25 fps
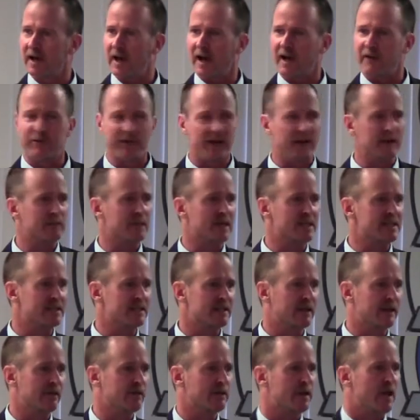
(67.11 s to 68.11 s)
I found
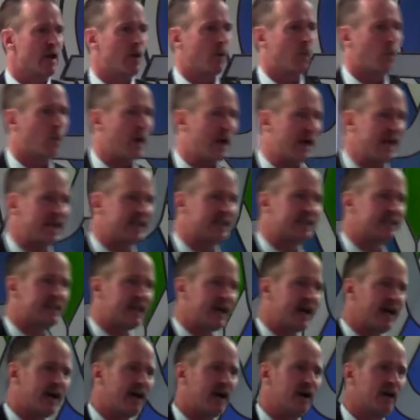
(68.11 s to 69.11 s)
myself weighed
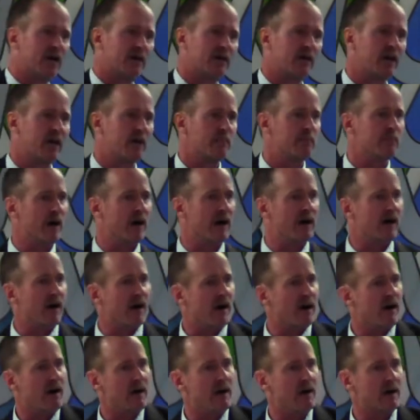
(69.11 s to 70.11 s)
down by
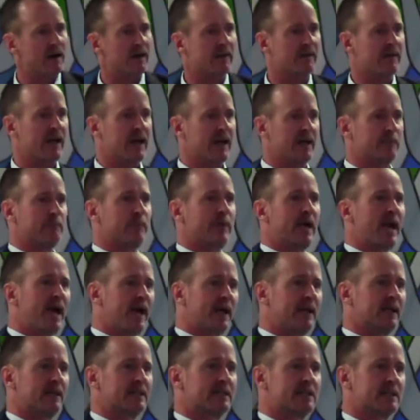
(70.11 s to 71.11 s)
all of that
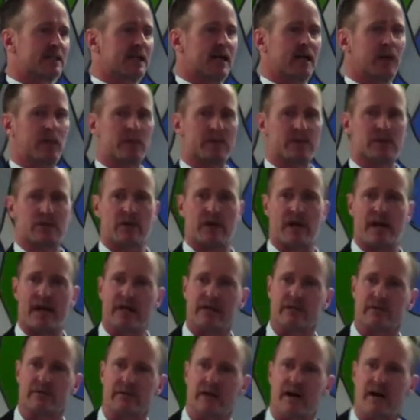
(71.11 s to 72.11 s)
baggage that I was
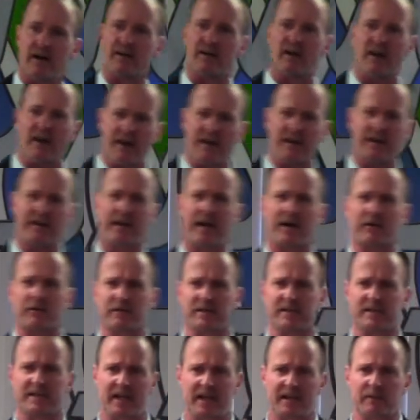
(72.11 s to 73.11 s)
dragging around, all of that
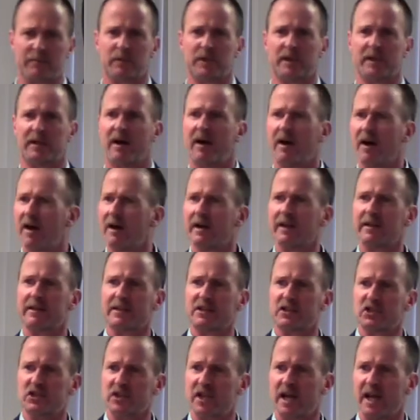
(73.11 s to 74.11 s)
resentment, all of
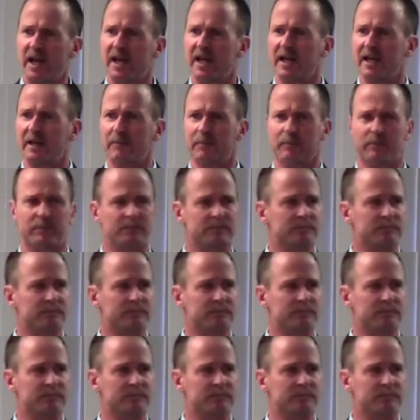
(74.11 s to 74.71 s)
the shame,